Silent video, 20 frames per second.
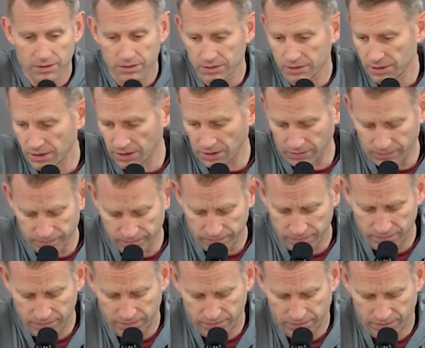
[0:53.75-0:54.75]
you know,
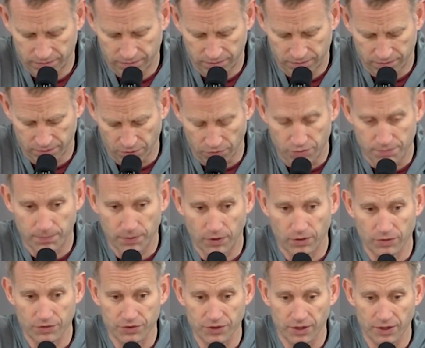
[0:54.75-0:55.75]
Coach
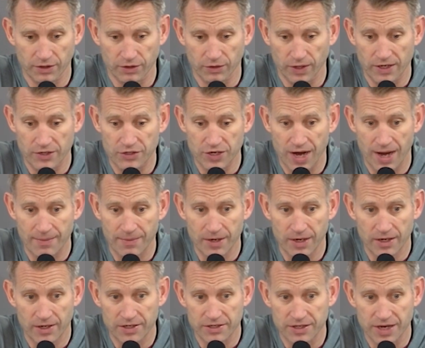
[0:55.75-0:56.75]
Pearl's done a great job
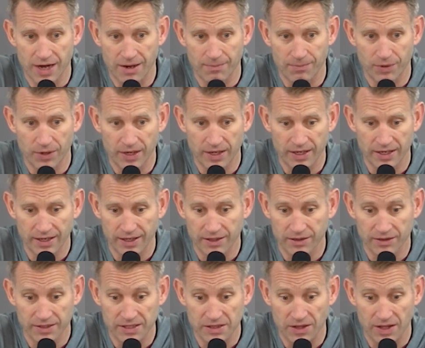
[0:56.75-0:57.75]
there. He's got them playing at an
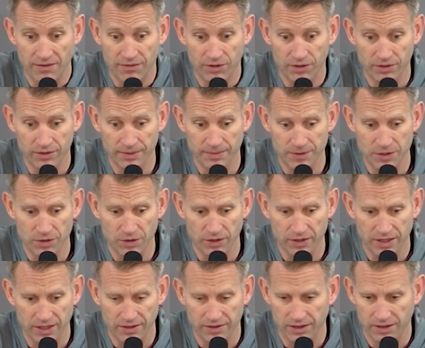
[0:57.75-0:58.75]
elite level. I mean, you
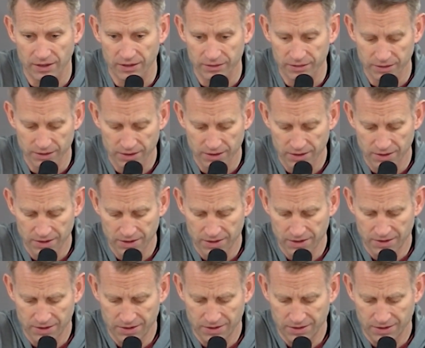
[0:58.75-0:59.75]
look at their
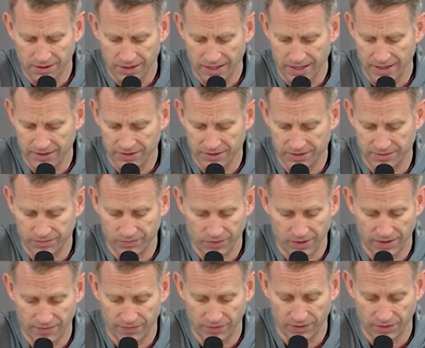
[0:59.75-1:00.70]
last whatever